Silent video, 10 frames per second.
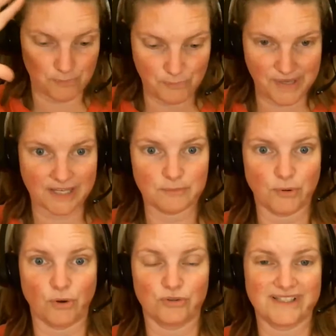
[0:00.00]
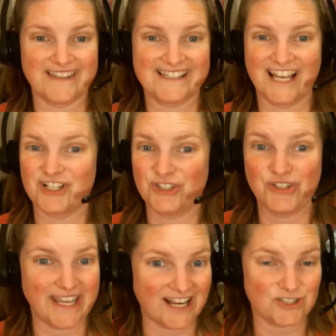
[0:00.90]
Big and bold. And they said, you
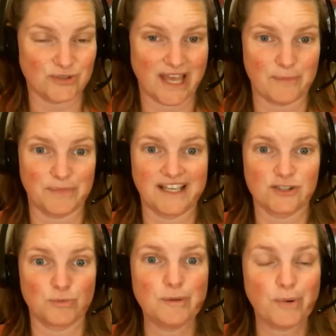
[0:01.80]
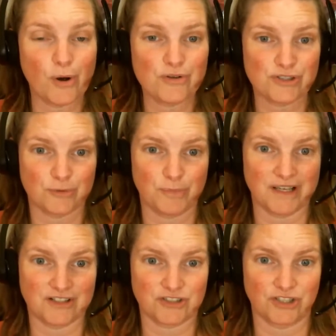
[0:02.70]
can't do that because we post your
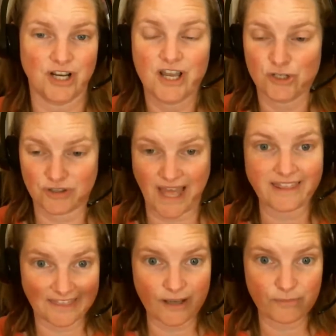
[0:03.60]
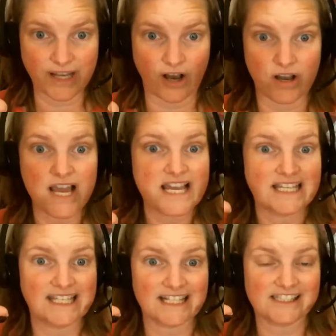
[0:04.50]
picture, that thumbnail
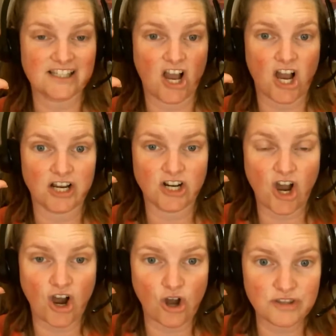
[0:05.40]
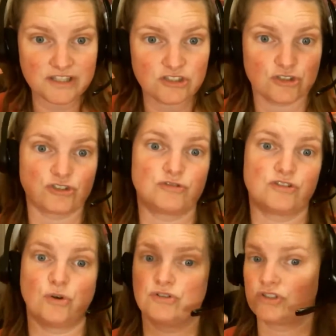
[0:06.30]
gets on all these search
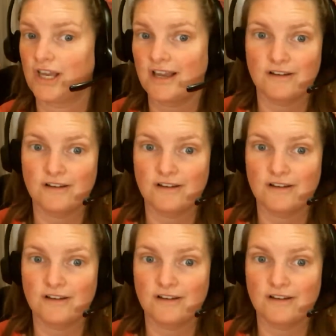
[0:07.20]
results,